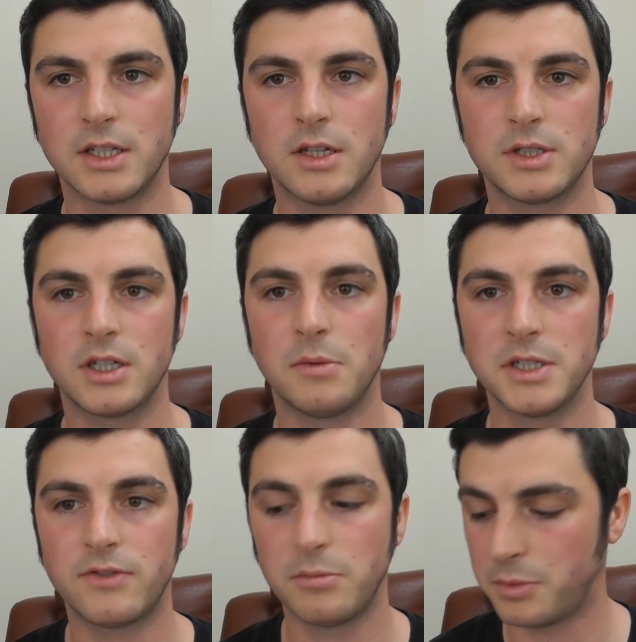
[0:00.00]
so those are the
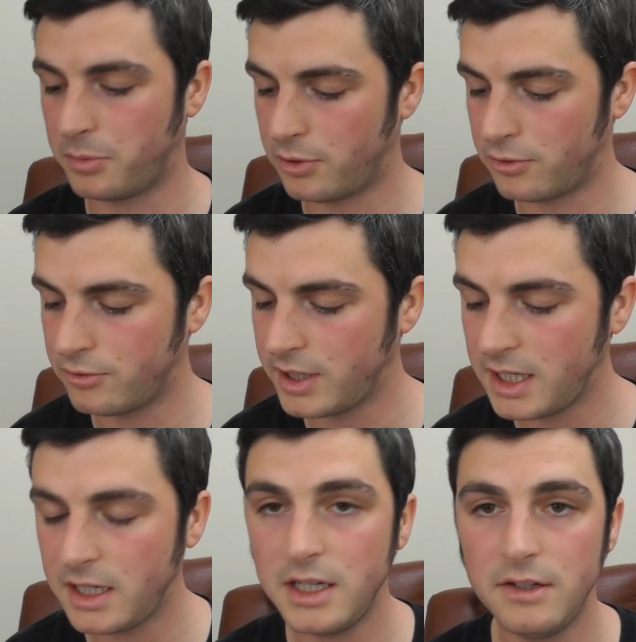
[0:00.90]
comments from the
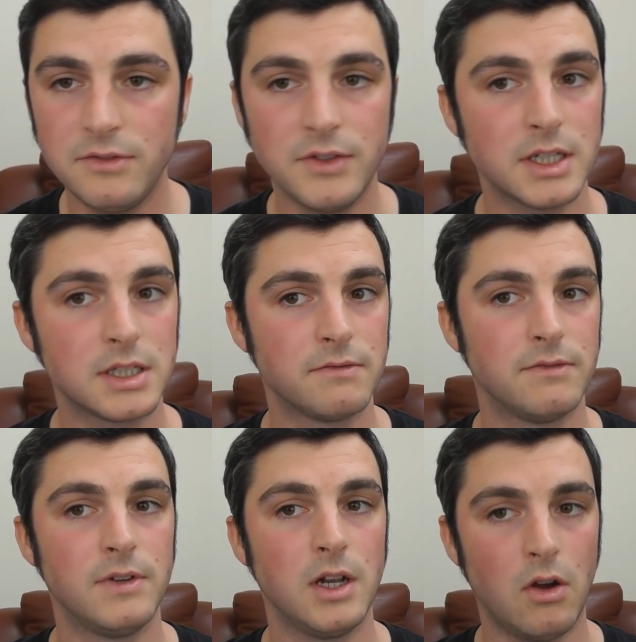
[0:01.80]
previous
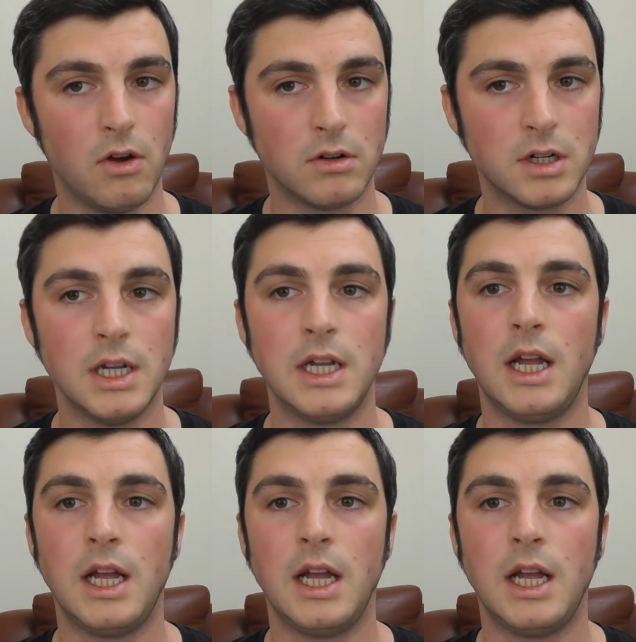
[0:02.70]
vlog.